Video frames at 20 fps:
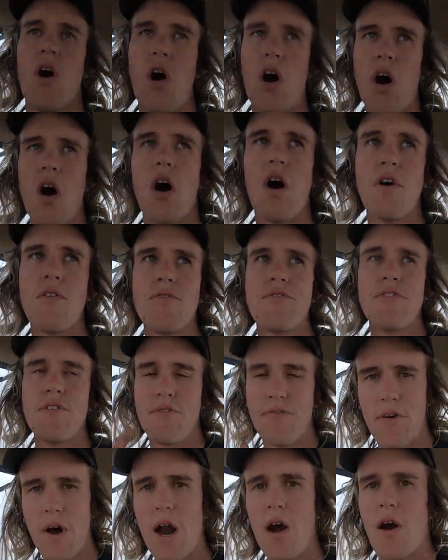of
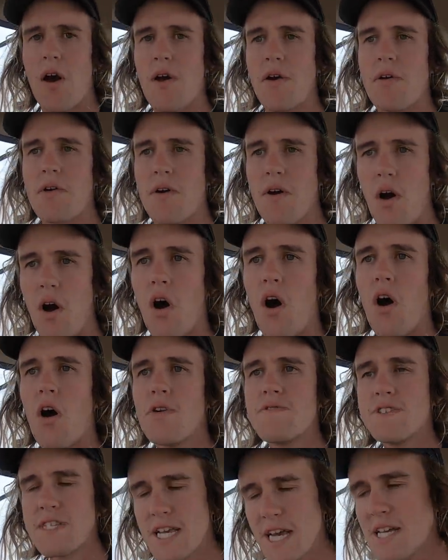furrow,
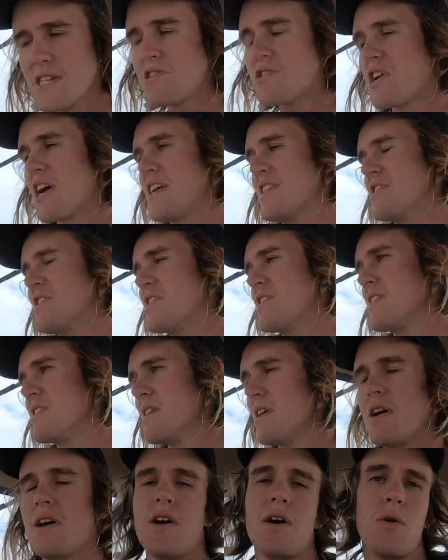of seed trench,
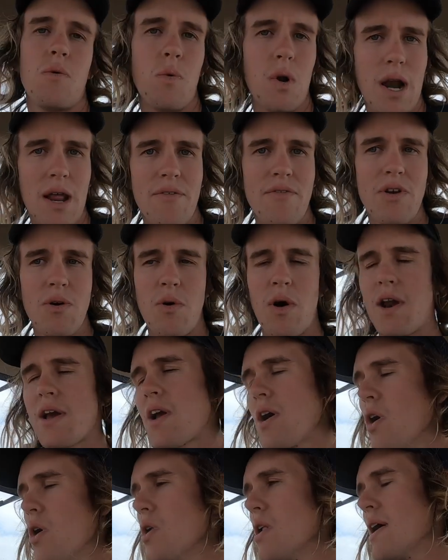whatever you want
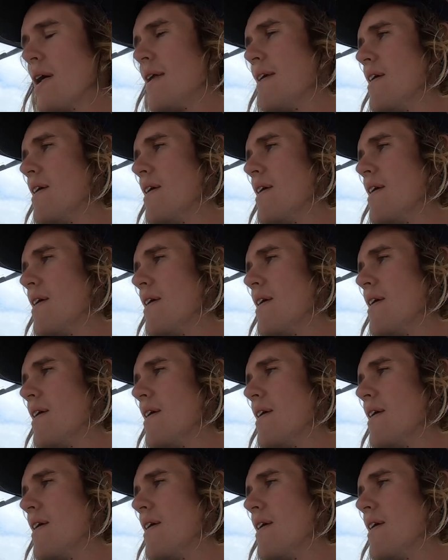to call it.